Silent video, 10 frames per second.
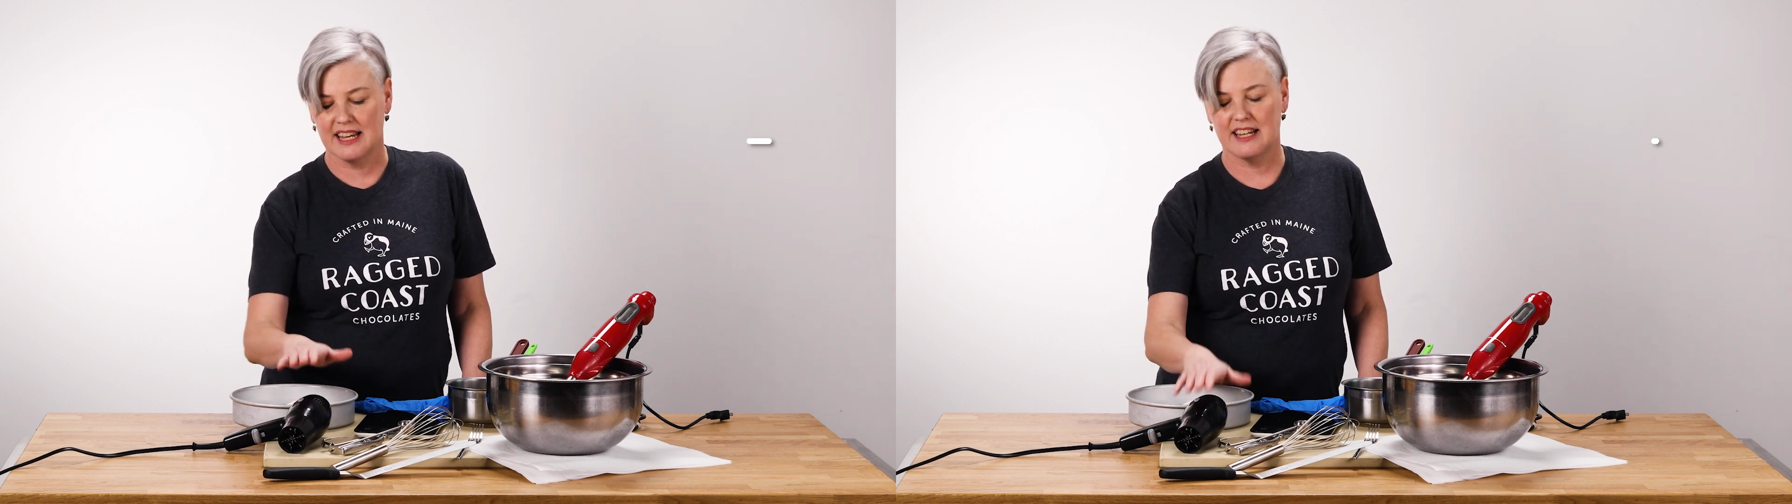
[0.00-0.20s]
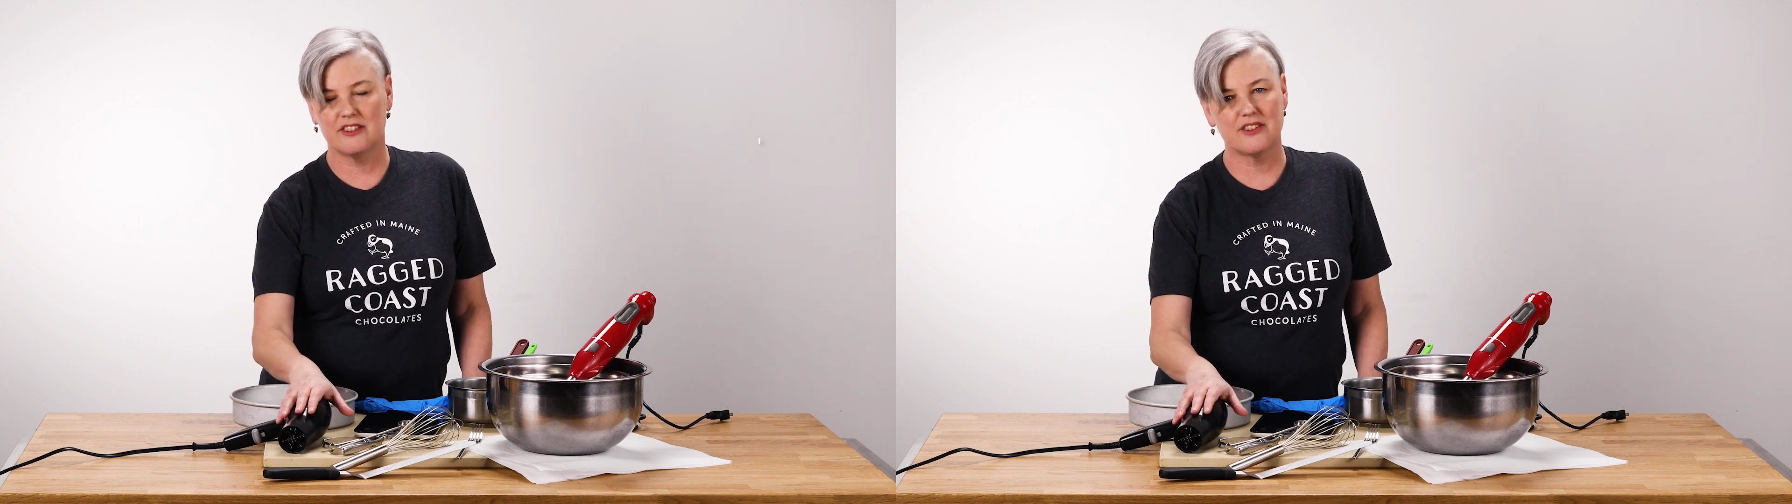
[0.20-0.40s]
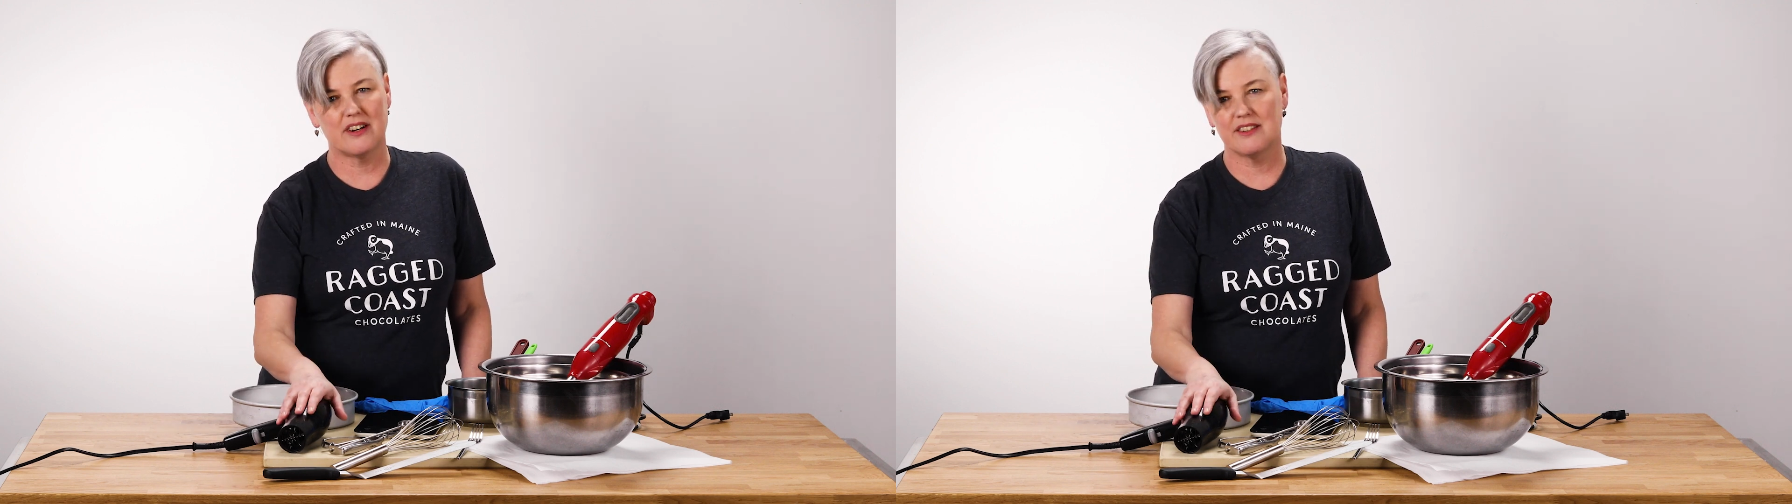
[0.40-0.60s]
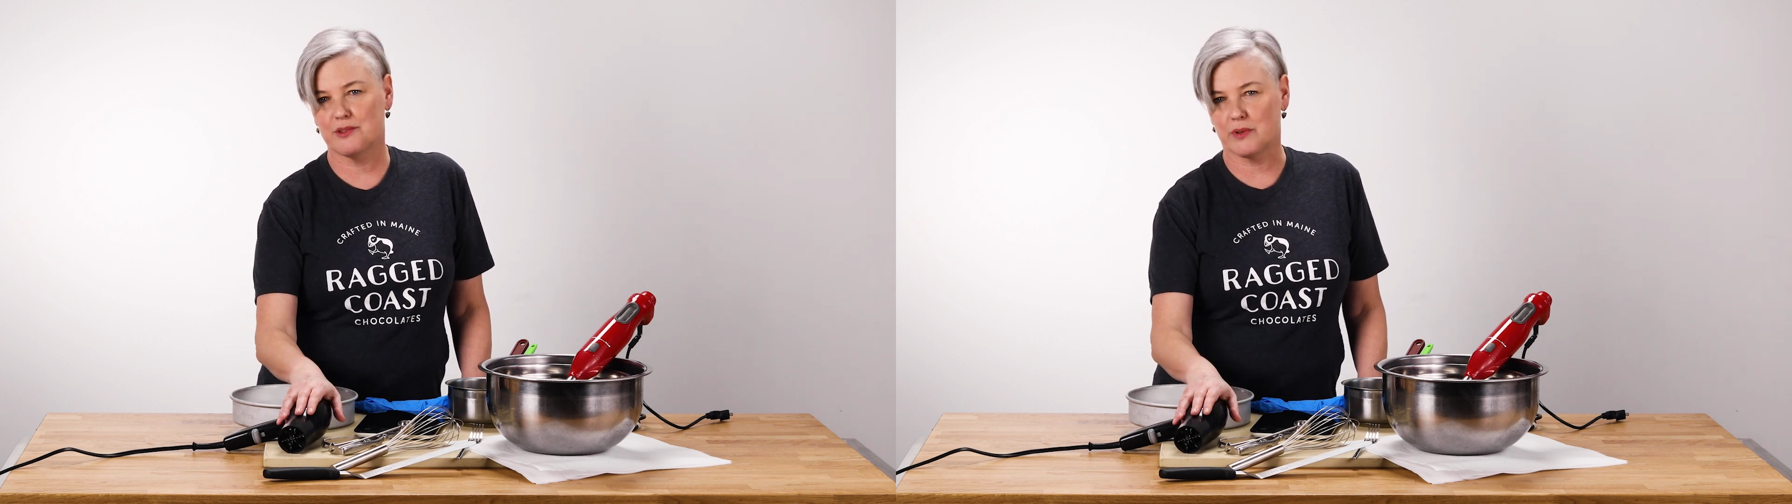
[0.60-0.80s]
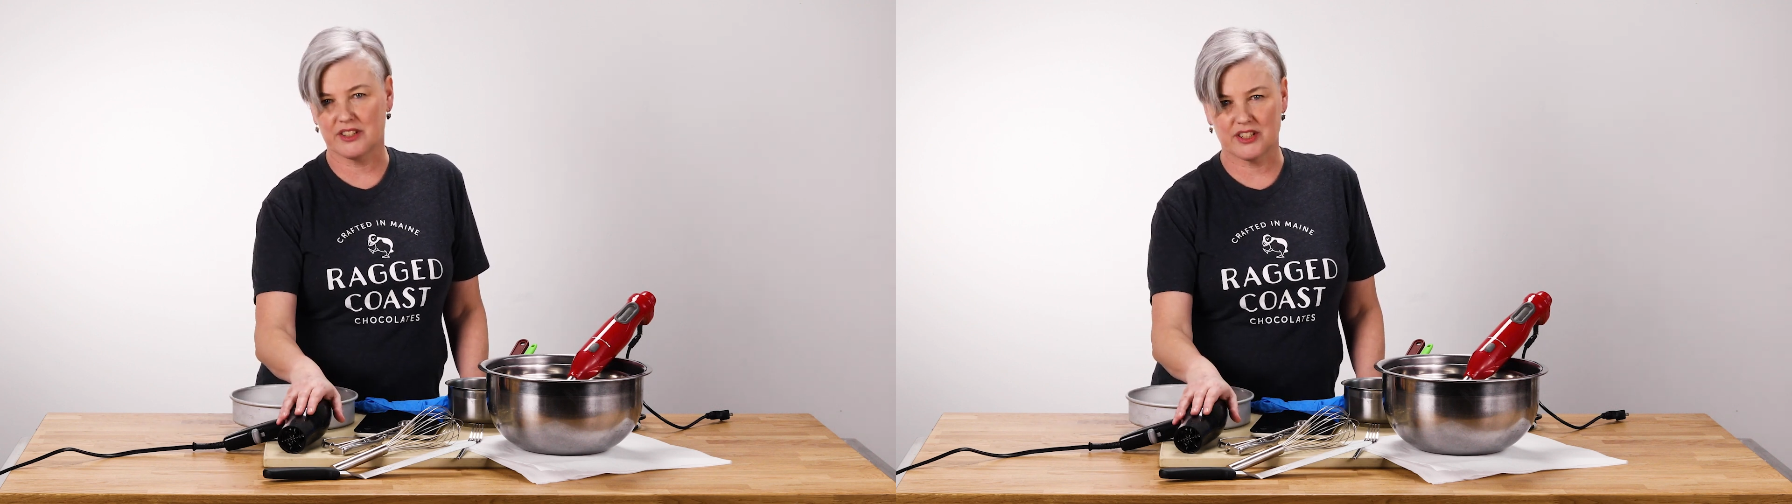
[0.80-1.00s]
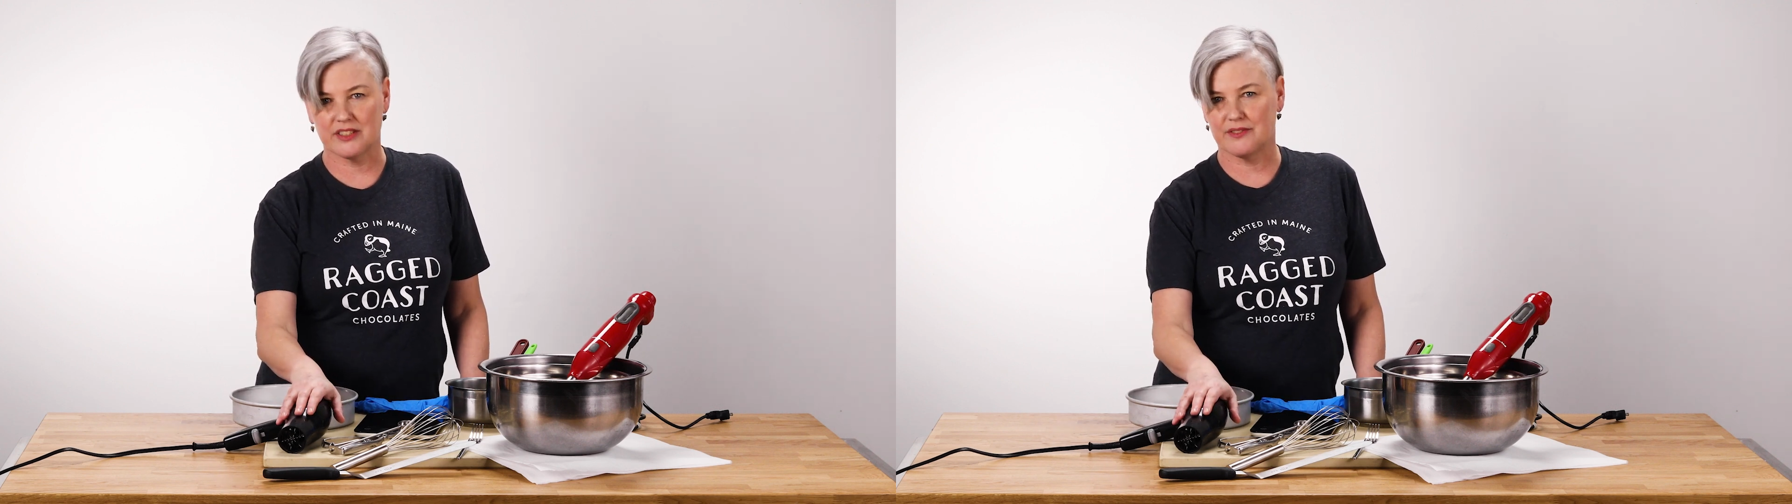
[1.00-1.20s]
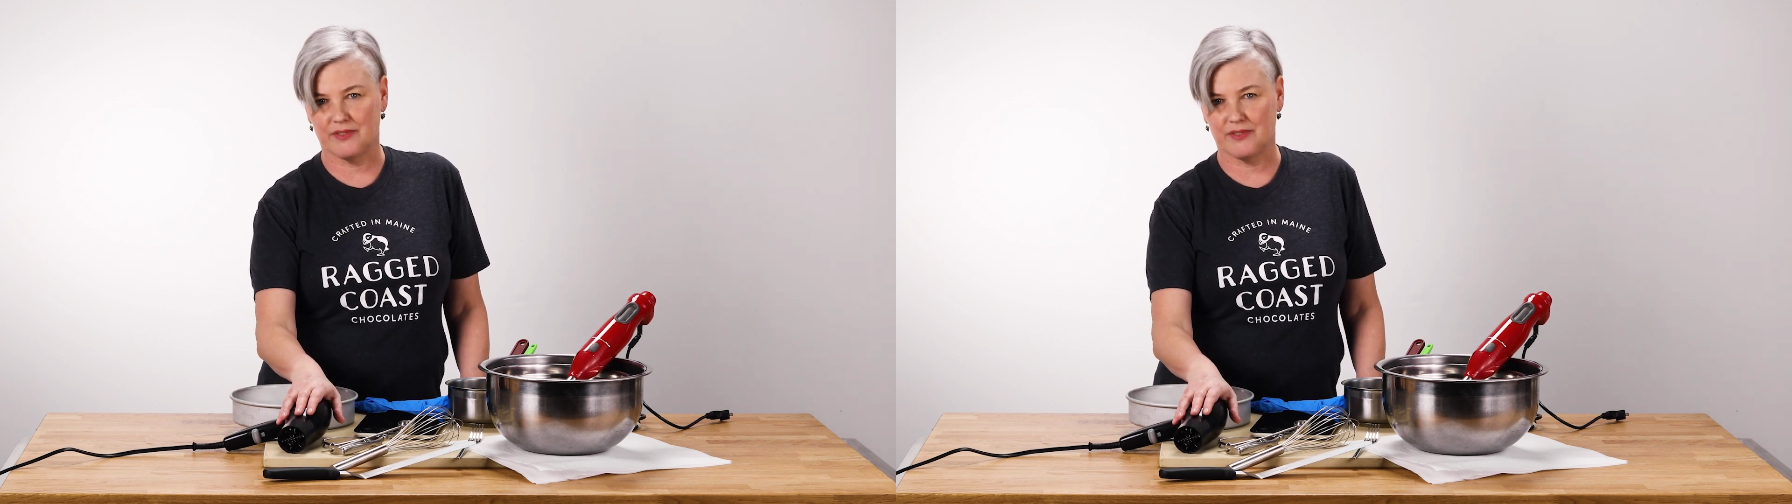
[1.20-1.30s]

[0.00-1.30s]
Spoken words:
Hair dryers work just